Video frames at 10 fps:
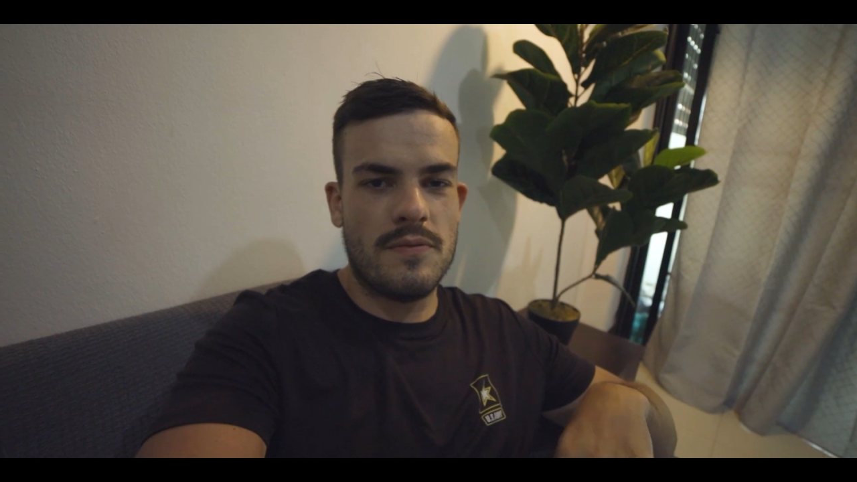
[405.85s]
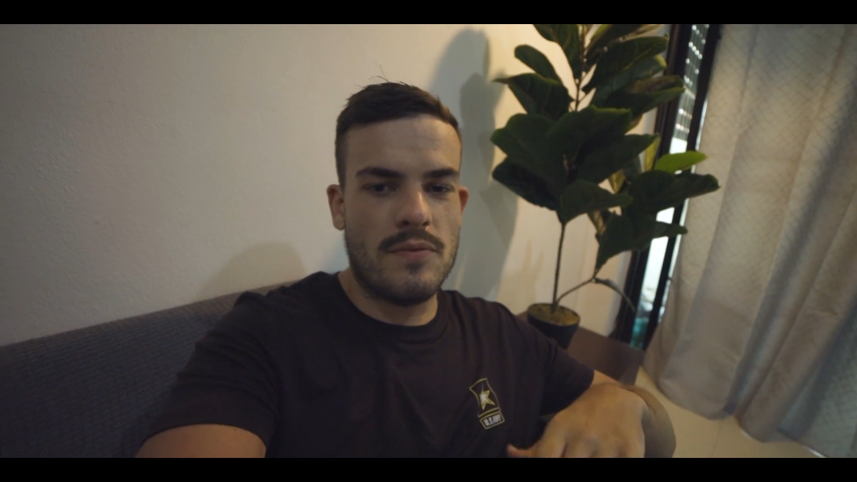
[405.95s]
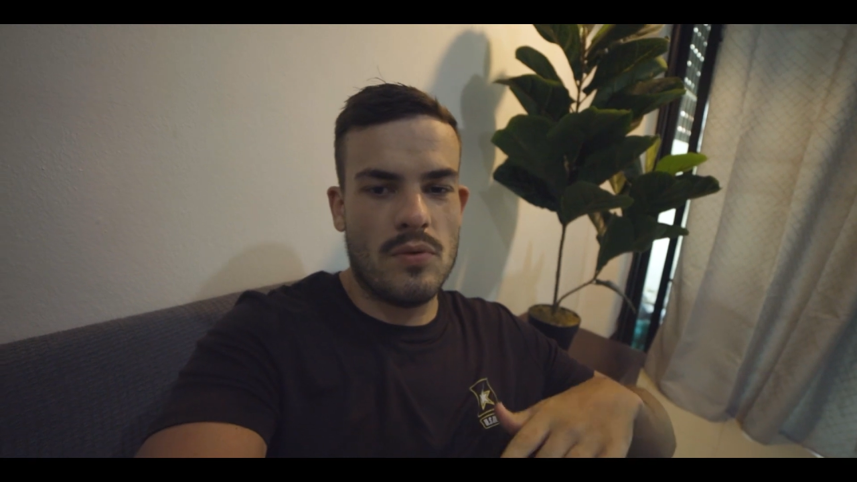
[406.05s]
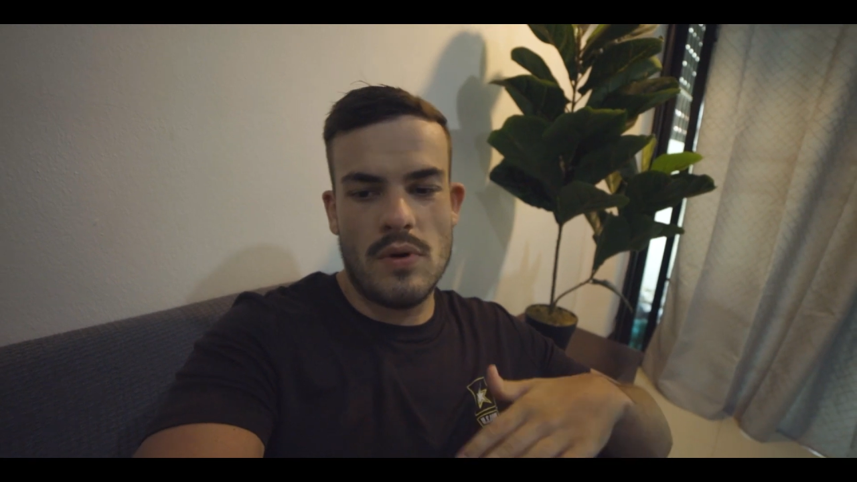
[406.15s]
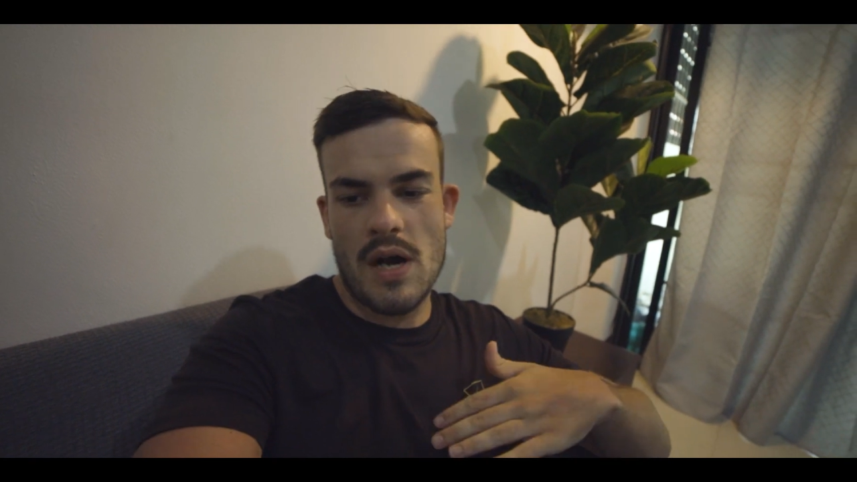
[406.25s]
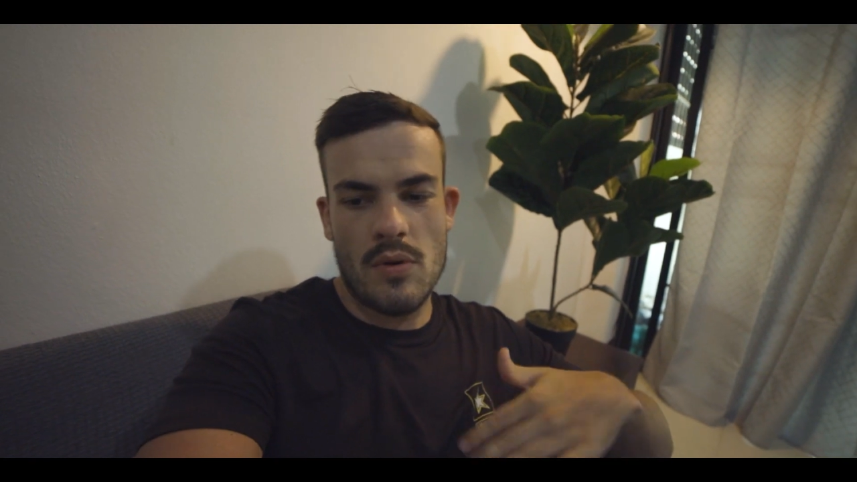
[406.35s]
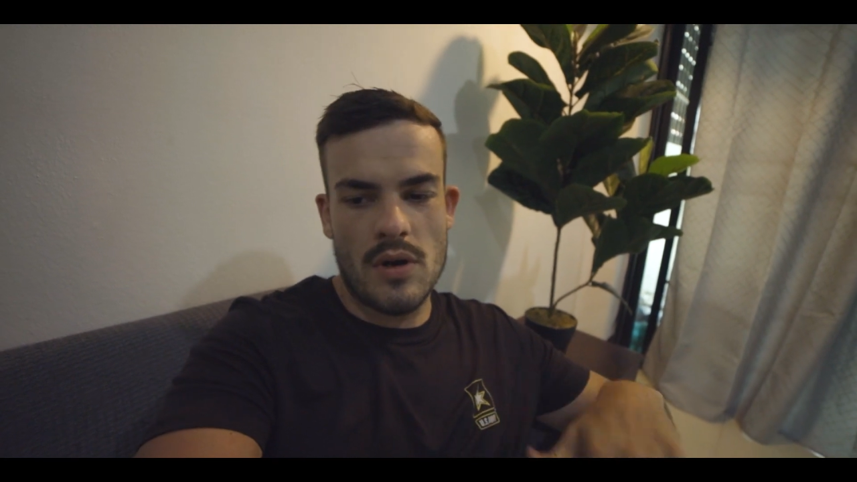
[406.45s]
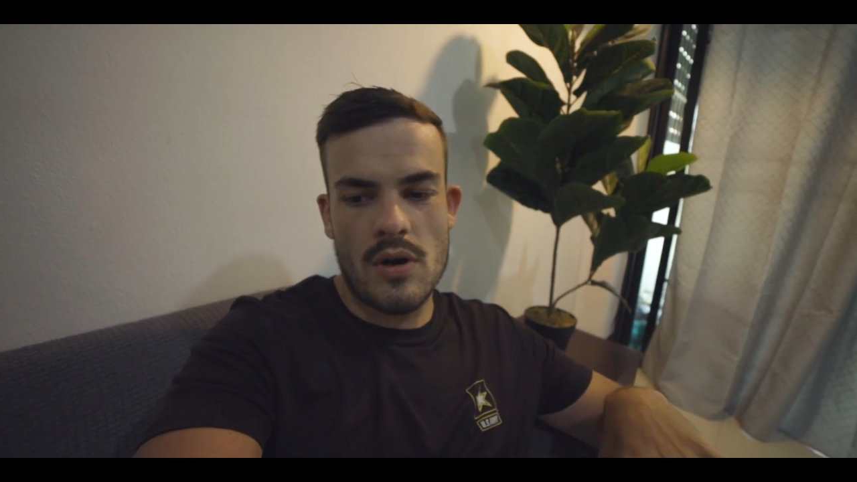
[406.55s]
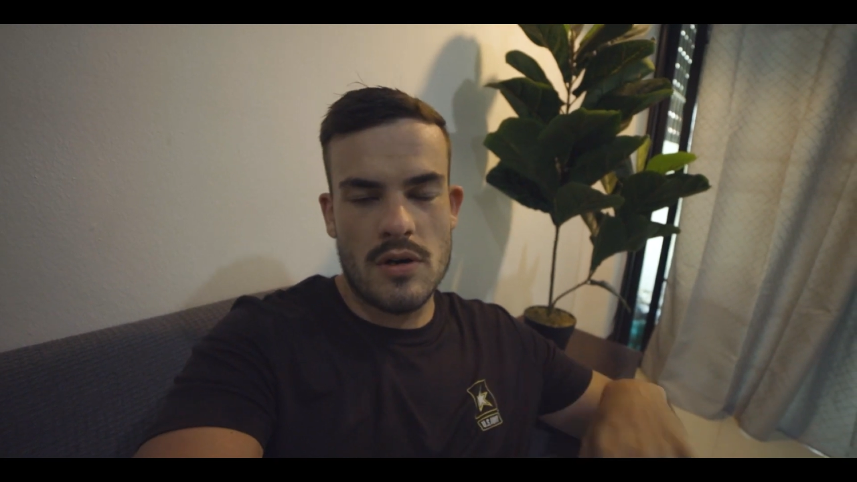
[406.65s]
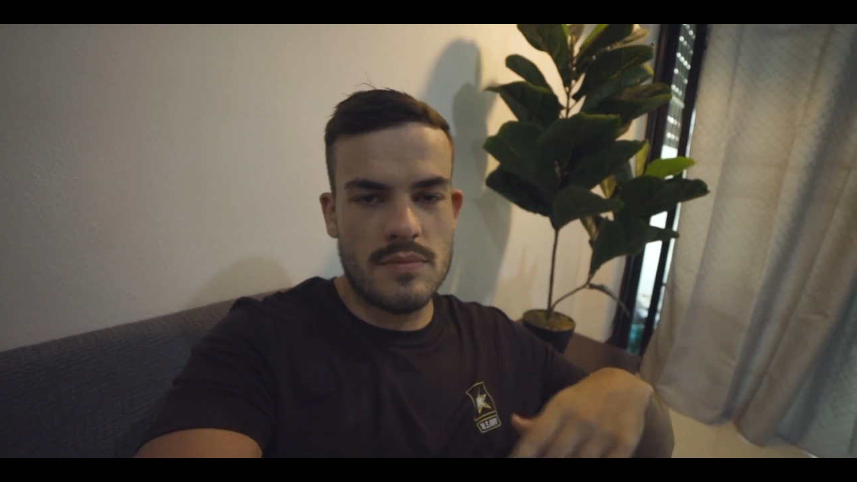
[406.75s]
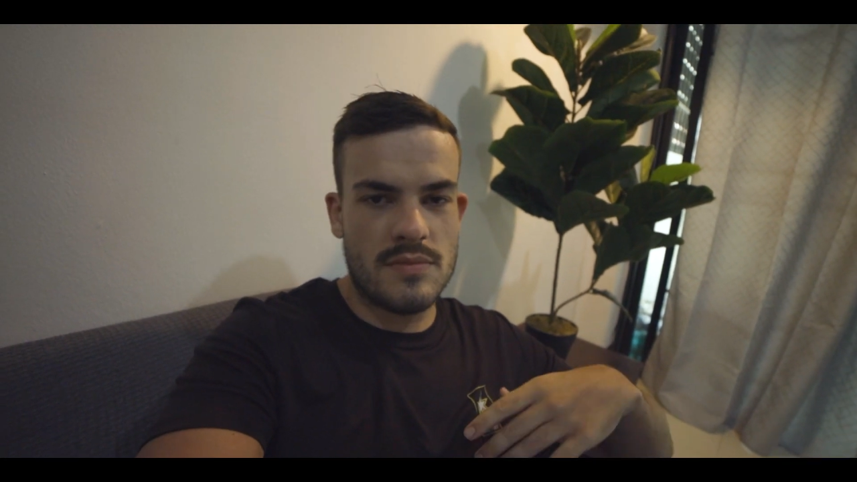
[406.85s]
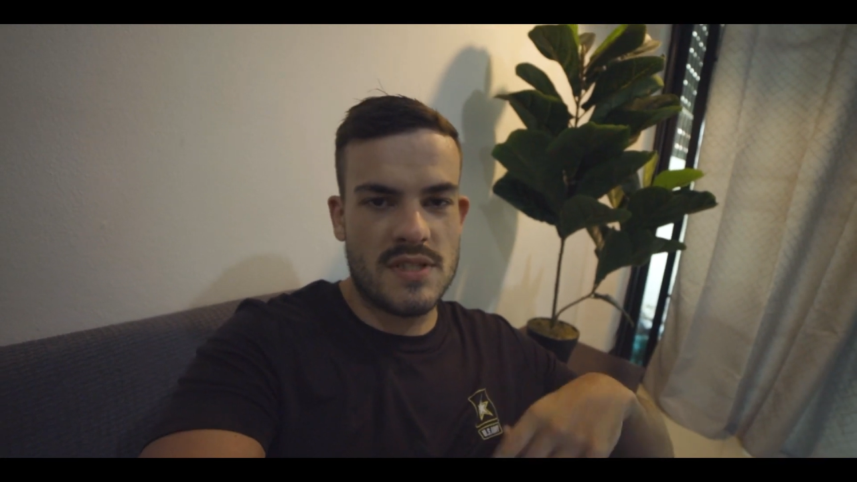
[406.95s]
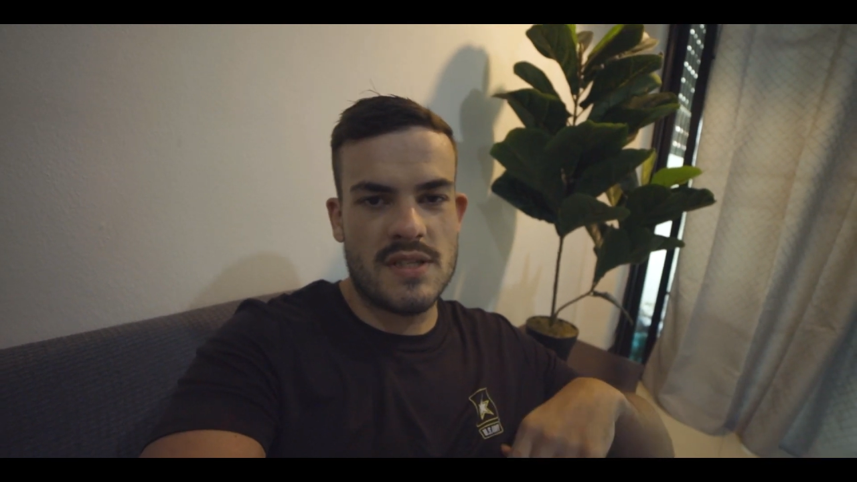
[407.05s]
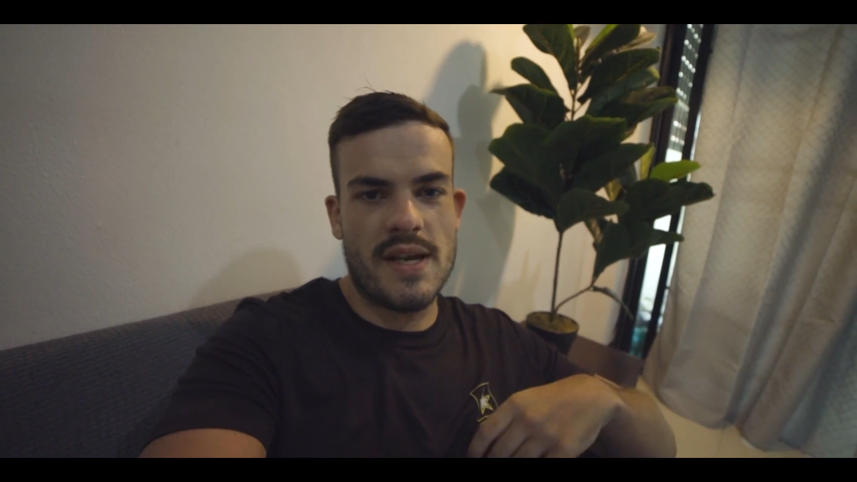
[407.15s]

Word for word: for our arms